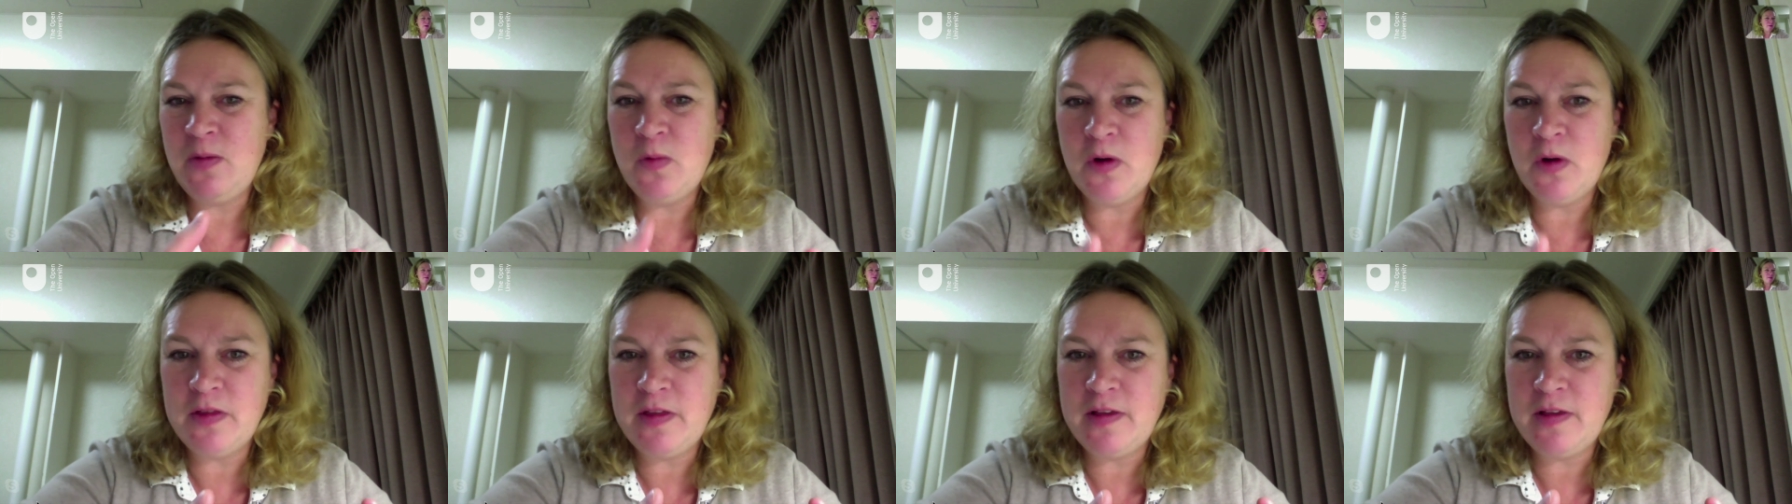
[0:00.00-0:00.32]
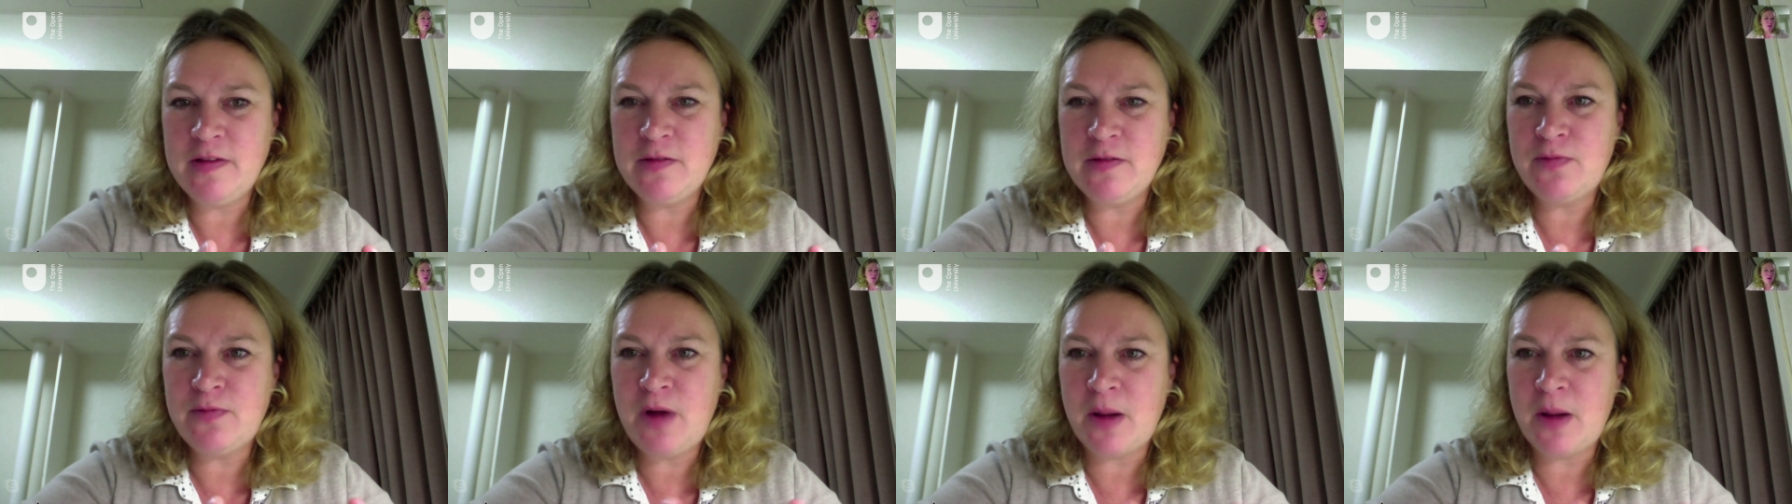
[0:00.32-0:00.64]
one of
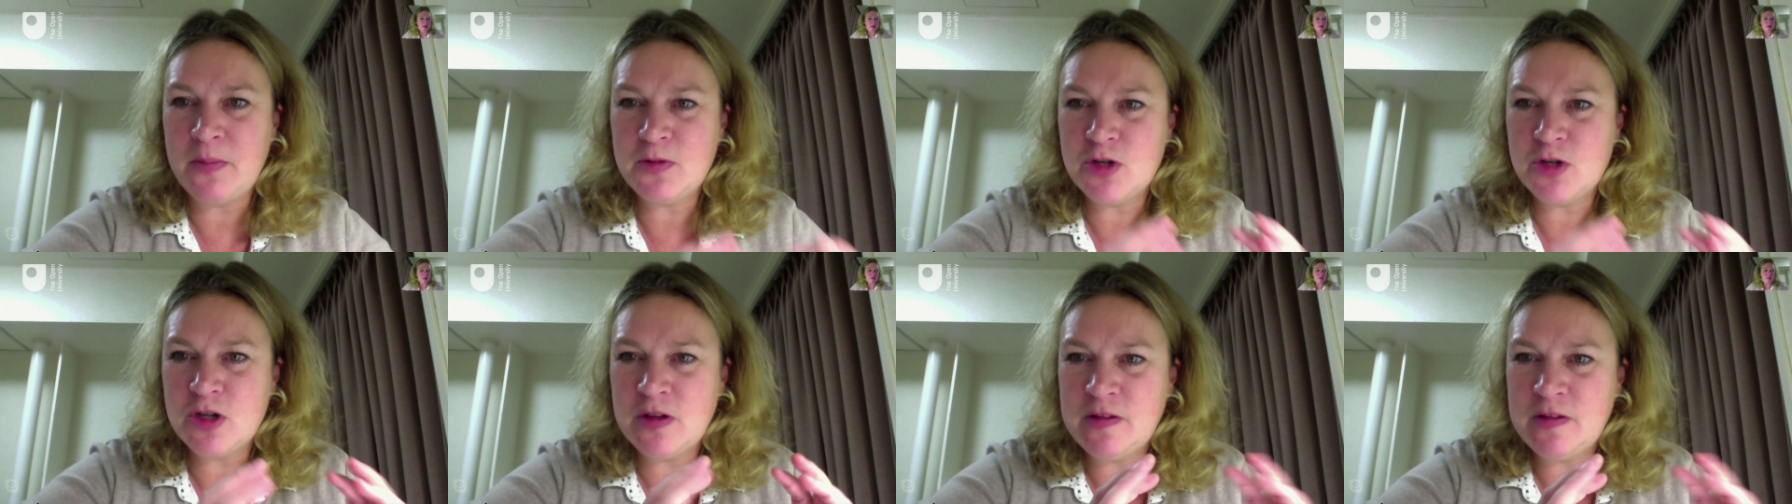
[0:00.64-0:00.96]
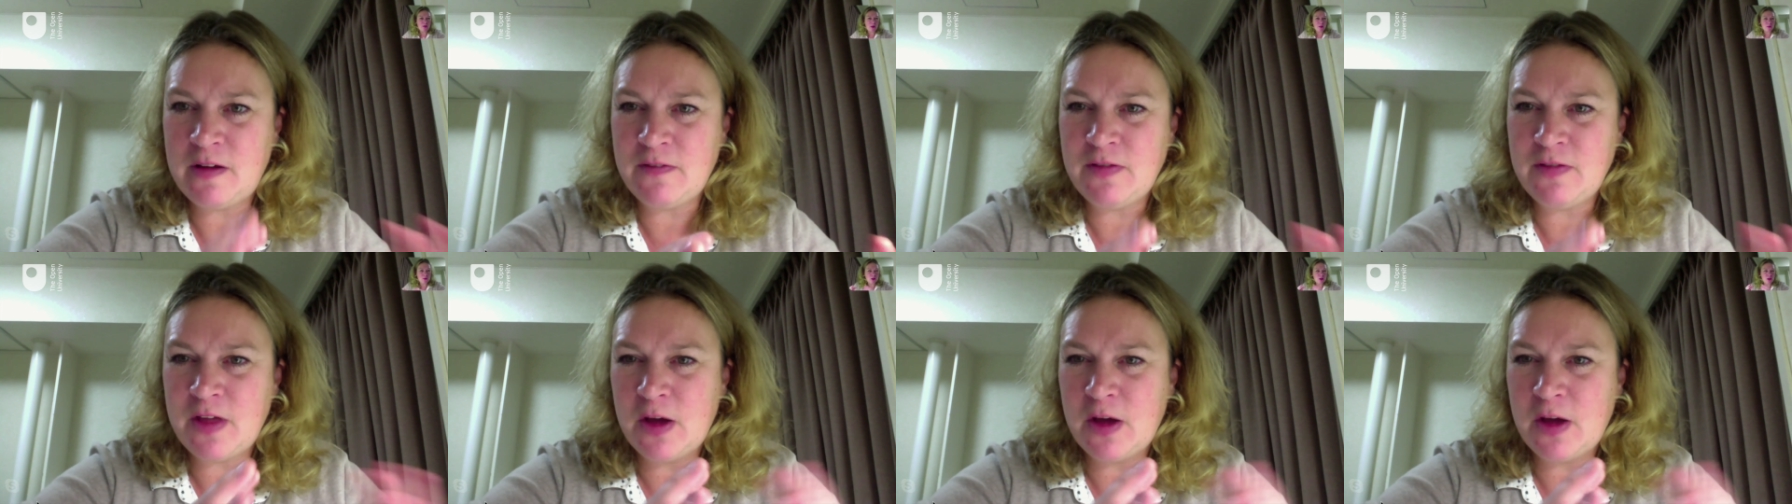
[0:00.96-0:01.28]
these eruptions?
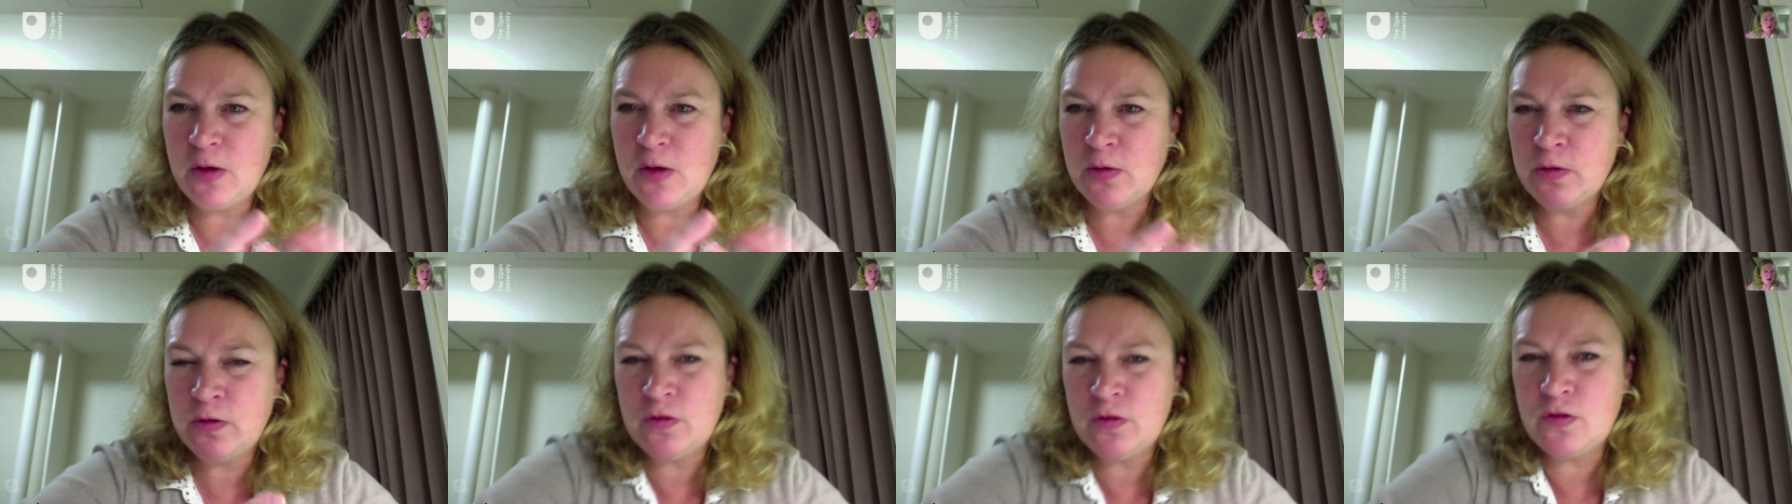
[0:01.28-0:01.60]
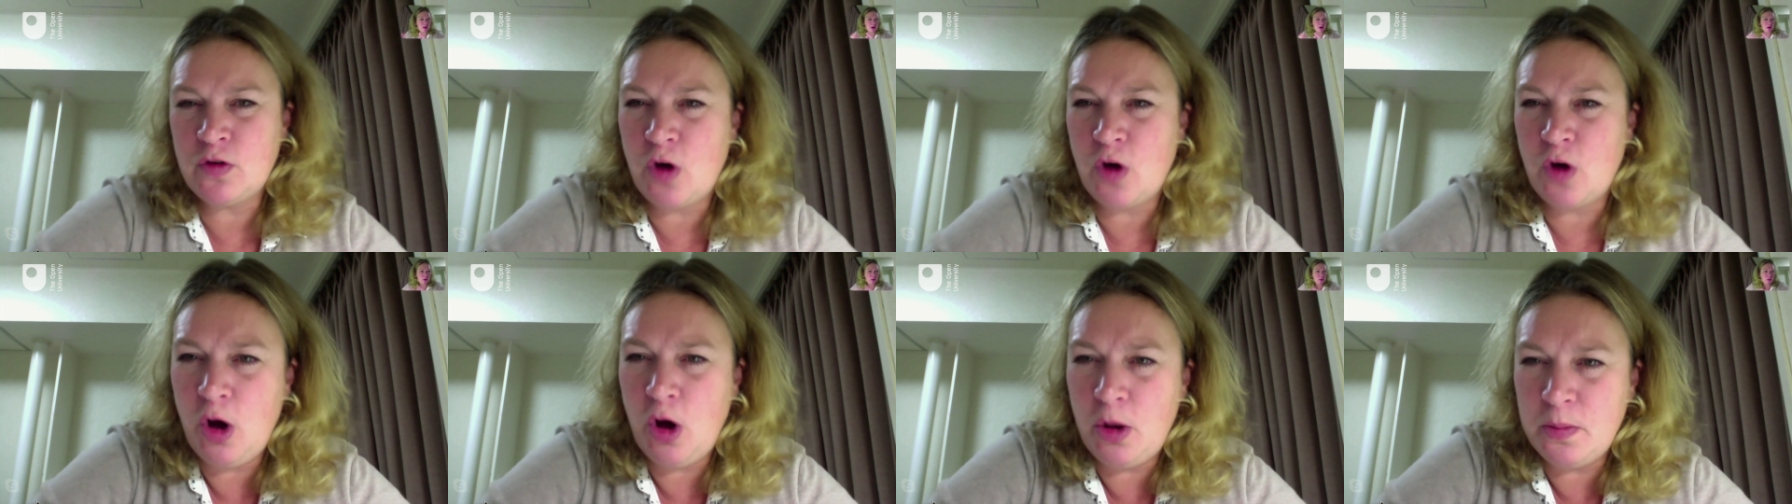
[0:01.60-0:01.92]
Have they all
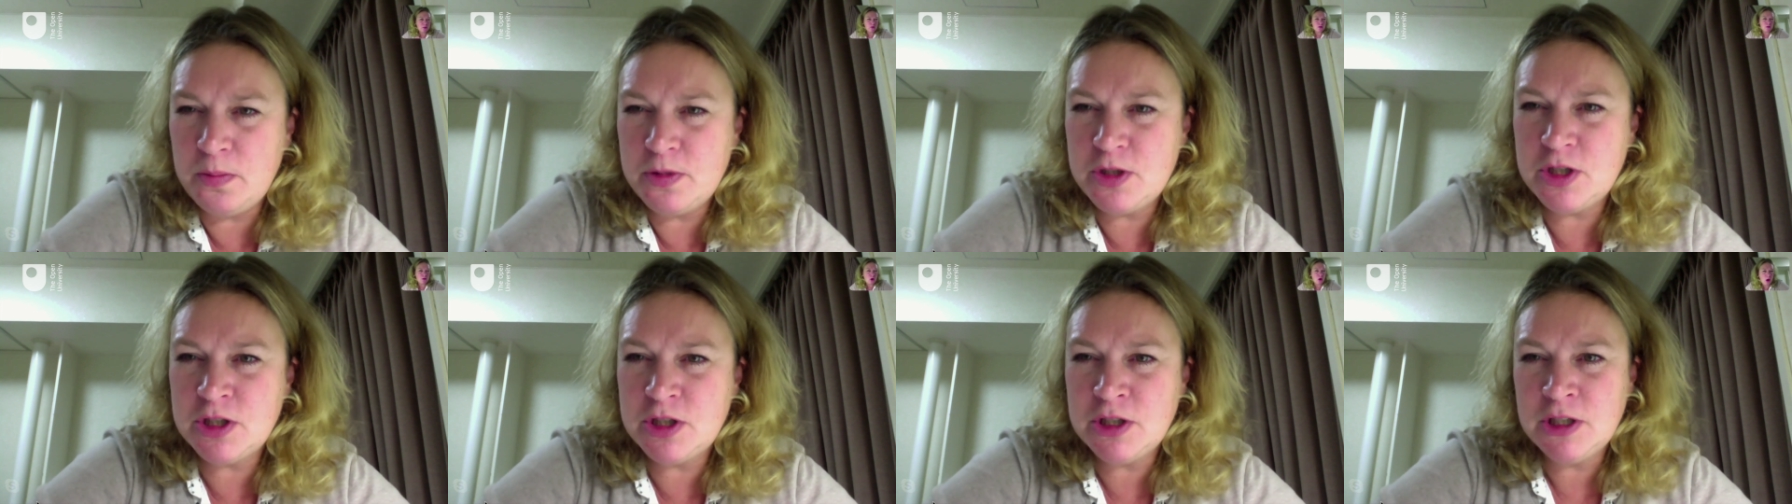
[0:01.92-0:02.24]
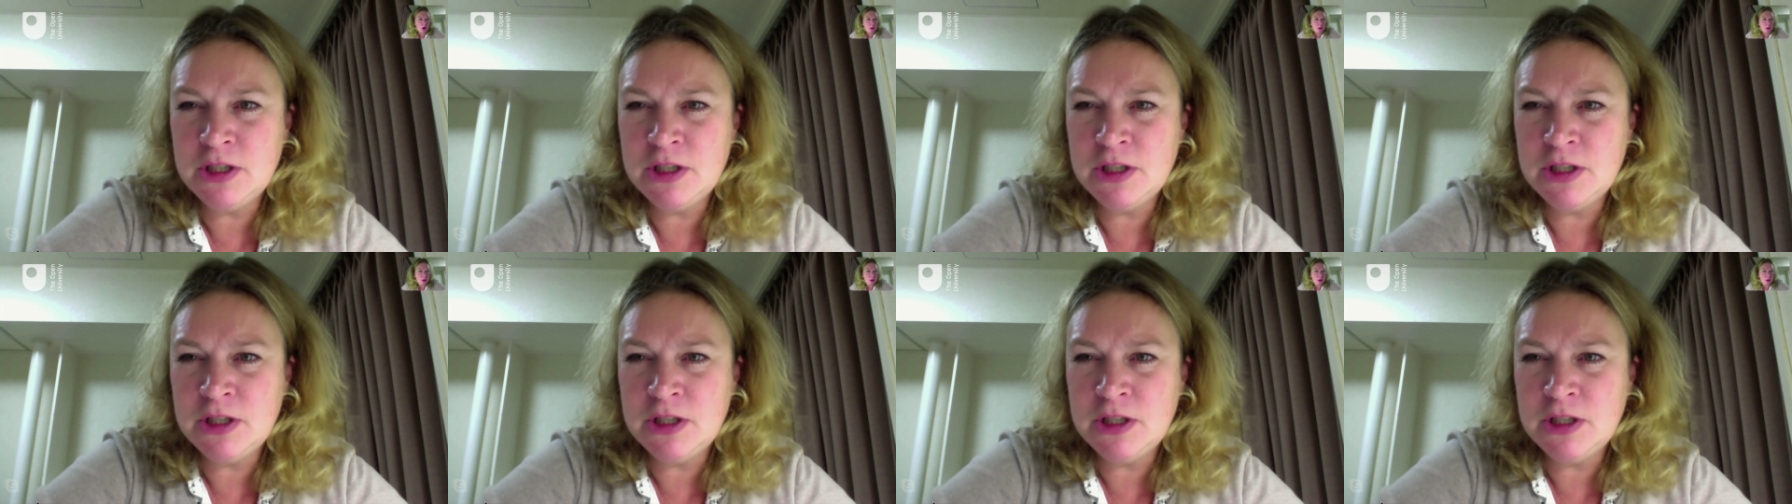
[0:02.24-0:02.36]
stopped?